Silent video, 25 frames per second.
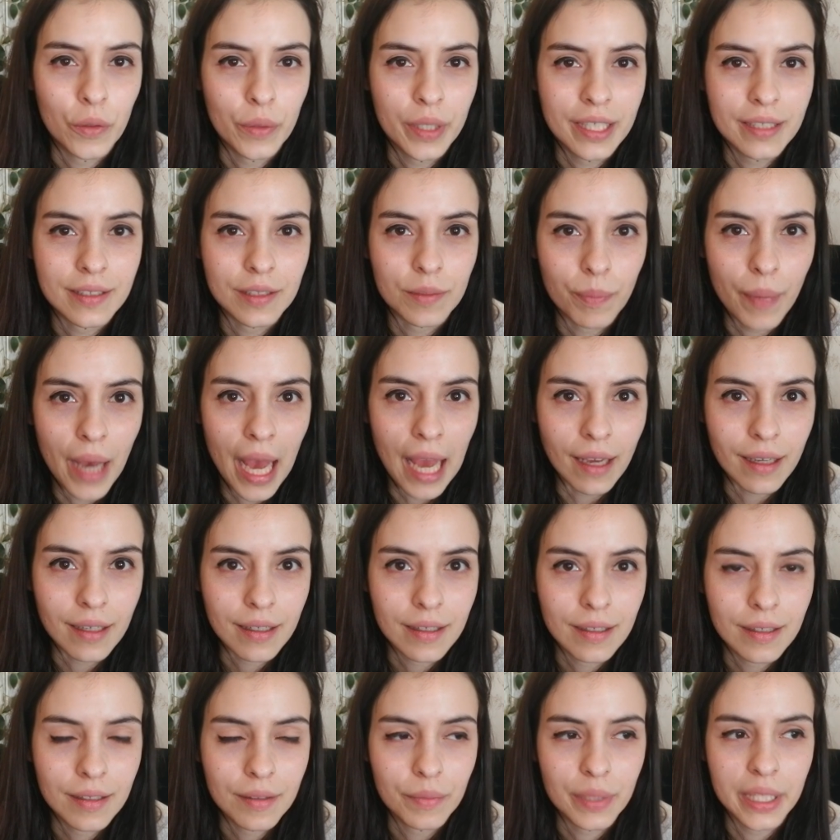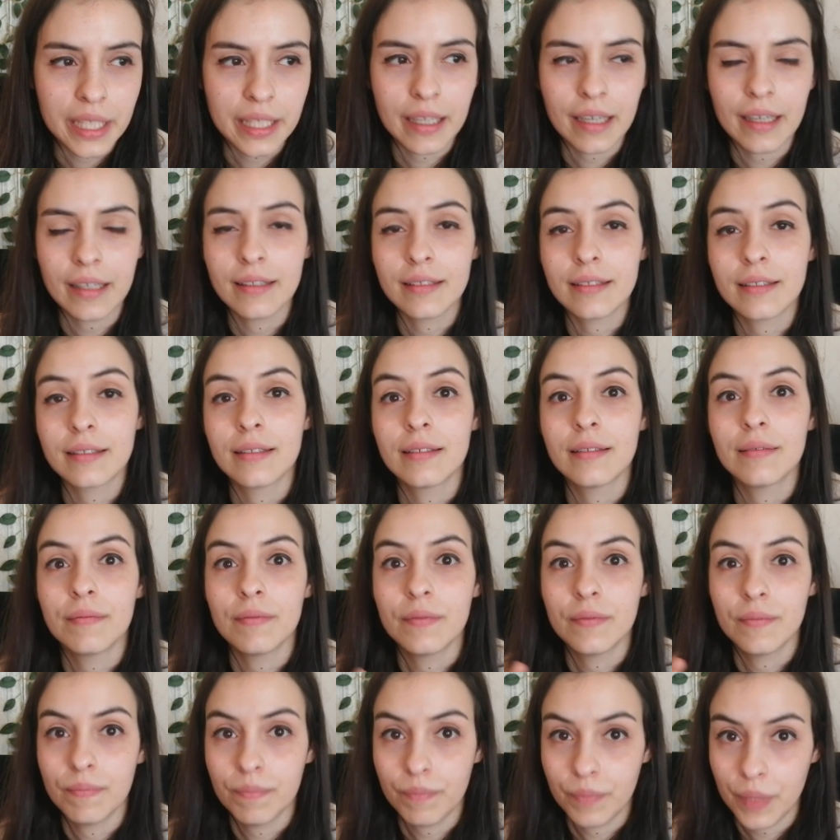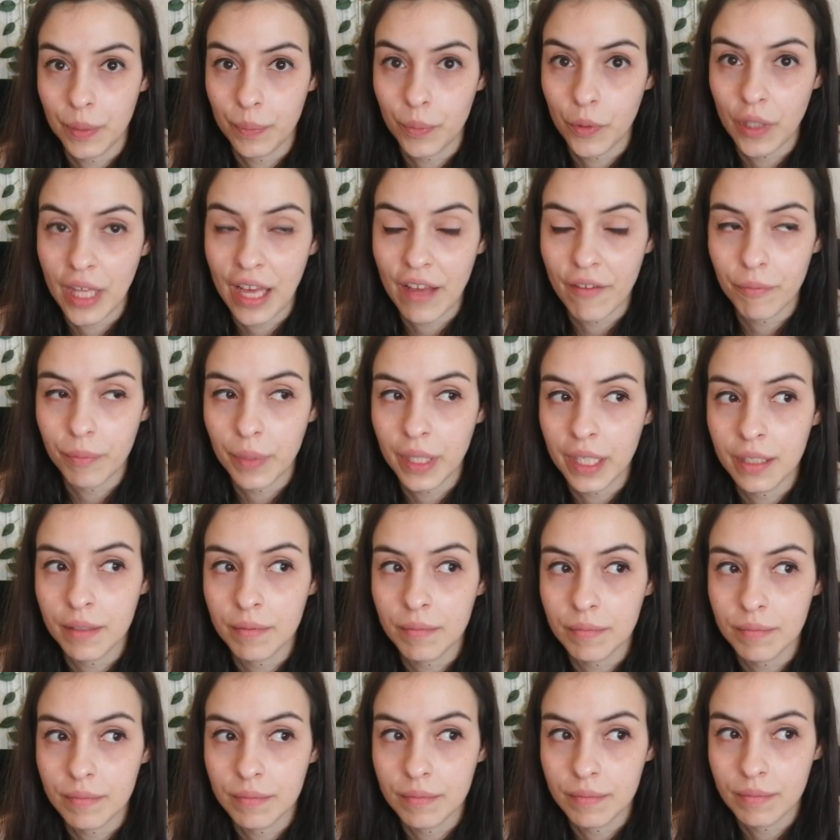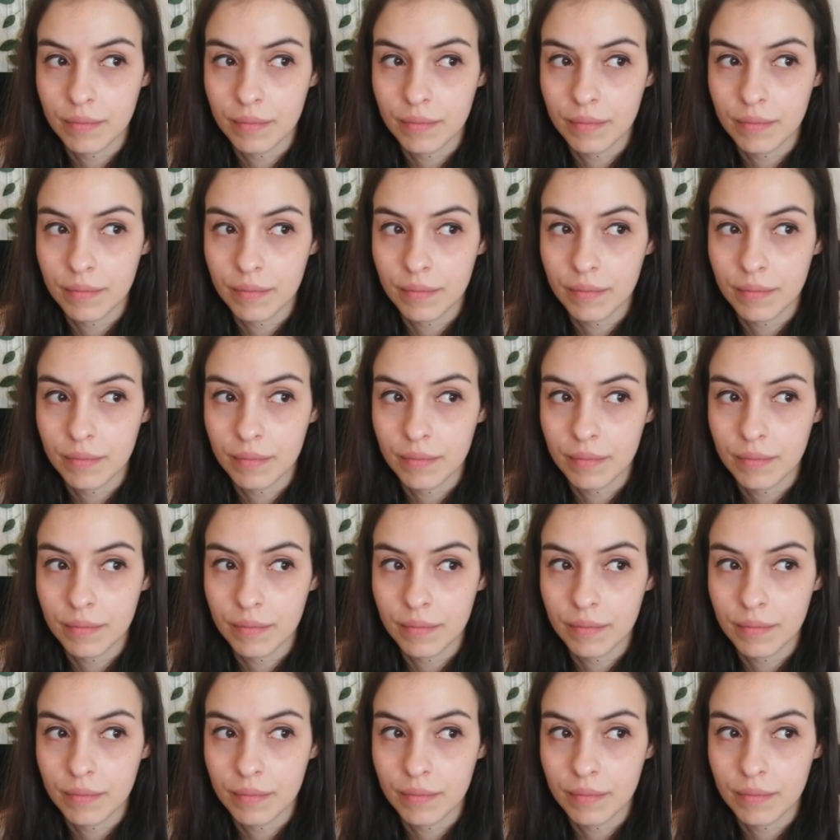he's back because people have been